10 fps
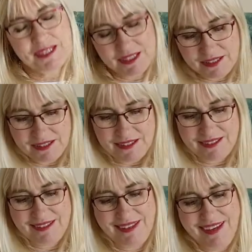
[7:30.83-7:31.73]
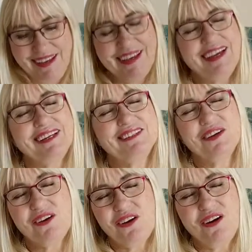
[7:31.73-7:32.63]
peace, and
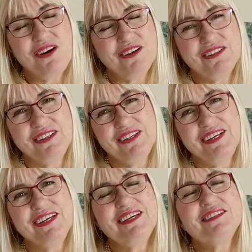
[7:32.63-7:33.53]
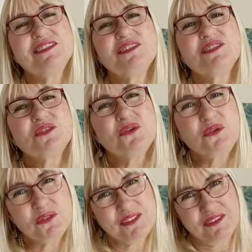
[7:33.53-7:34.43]
God, the
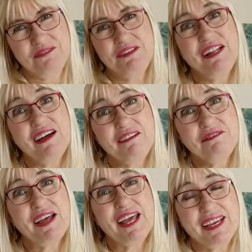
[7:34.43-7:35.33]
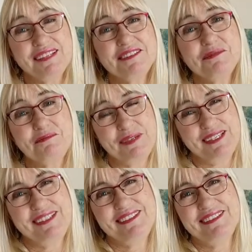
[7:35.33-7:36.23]
source of love and
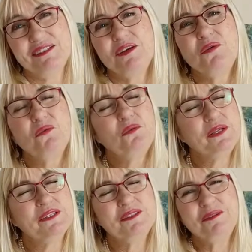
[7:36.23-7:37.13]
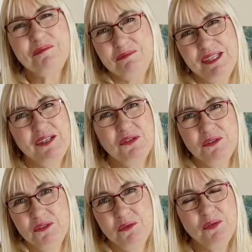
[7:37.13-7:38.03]
peace, will
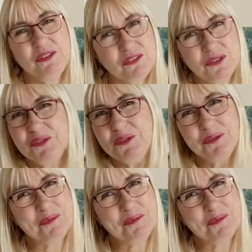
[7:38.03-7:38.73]
mingle with you.